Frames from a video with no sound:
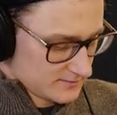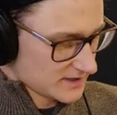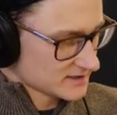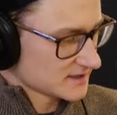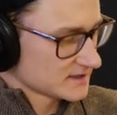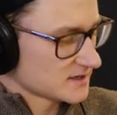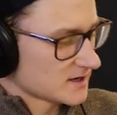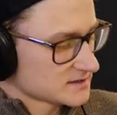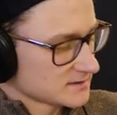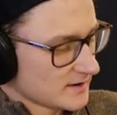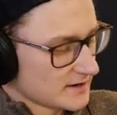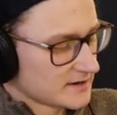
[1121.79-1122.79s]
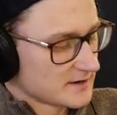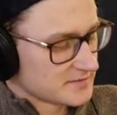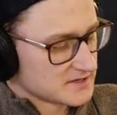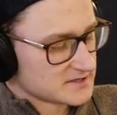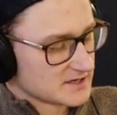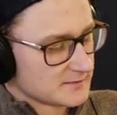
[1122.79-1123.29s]
because I talked about it at
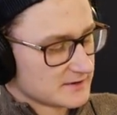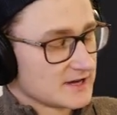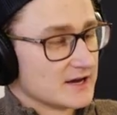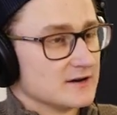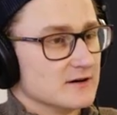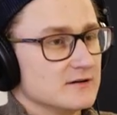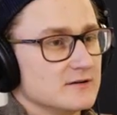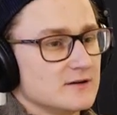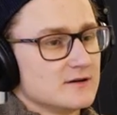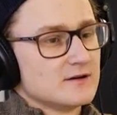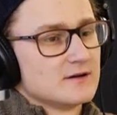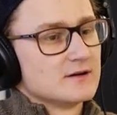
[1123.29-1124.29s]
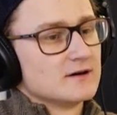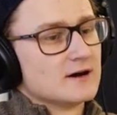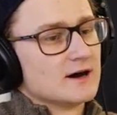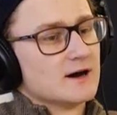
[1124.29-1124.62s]
PCM with Hannah, mm-hmm.